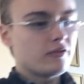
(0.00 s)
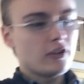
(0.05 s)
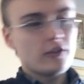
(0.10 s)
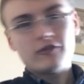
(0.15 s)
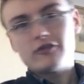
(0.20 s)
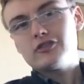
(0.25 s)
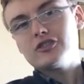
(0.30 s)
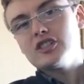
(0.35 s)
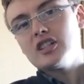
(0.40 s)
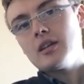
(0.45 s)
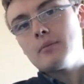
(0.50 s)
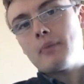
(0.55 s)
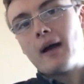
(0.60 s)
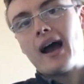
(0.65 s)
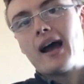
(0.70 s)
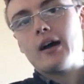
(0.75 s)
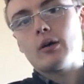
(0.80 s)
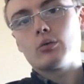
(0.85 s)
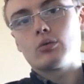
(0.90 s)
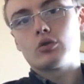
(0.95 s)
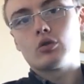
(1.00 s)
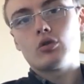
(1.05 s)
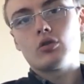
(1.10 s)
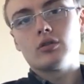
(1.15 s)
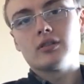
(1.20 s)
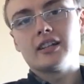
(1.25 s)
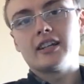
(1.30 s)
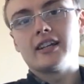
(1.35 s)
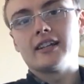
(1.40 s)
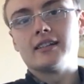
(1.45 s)
But for £3
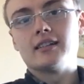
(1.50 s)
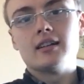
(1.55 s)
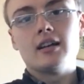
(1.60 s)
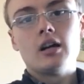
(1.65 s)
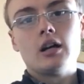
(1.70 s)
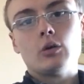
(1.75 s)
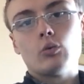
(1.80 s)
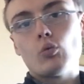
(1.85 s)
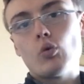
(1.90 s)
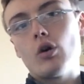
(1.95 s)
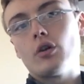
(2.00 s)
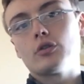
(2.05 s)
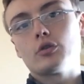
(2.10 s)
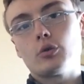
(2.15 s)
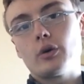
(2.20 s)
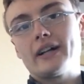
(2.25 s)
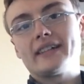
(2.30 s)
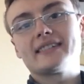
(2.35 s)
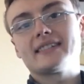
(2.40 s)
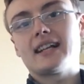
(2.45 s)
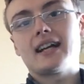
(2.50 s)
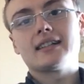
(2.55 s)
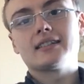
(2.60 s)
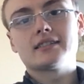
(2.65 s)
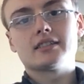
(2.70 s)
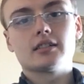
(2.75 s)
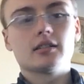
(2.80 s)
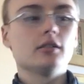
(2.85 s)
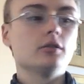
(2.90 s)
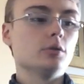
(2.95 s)
all in, what do I
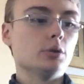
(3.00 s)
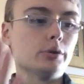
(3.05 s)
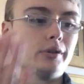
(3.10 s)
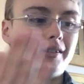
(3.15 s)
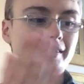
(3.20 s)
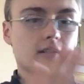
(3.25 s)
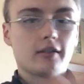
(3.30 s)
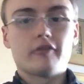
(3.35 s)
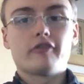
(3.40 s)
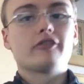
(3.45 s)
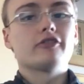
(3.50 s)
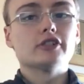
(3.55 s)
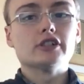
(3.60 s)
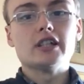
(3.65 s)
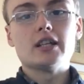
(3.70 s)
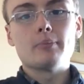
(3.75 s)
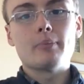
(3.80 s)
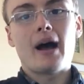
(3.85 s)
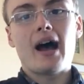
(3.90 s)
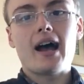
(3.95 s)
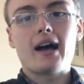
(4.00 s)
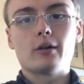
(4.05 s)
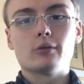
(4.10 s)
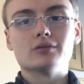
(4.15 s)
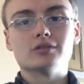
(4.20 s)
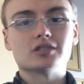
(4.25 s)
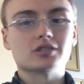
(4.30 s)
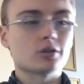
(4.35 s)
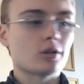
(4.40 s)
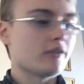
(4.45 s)
stand to lose?
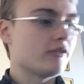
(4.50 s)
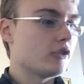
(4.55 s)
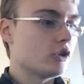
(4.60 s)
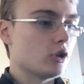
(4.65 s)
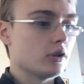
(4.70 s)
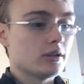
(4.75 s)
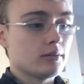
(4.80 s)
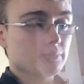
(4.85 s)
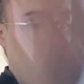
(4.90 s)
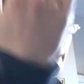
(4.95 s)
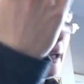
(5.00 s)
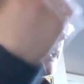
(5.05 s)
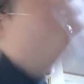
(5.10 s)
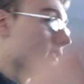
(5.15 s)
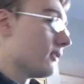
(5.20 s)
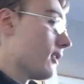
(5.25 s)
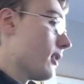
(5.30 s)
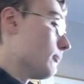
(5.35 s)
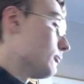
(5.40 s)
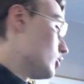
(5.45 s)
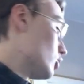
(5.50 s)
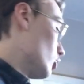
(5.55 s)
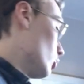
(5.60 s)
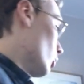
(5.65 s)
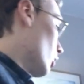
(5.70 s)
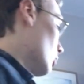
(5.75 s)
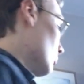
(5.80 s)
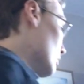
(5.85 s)
£3. So I thought I'm picking them two